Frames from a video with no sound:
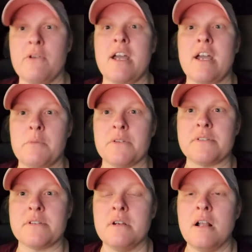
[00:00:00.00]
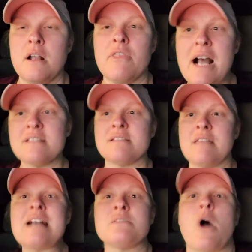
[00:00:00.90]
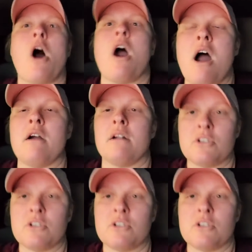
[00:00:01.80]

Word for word: animals that's that's our heart.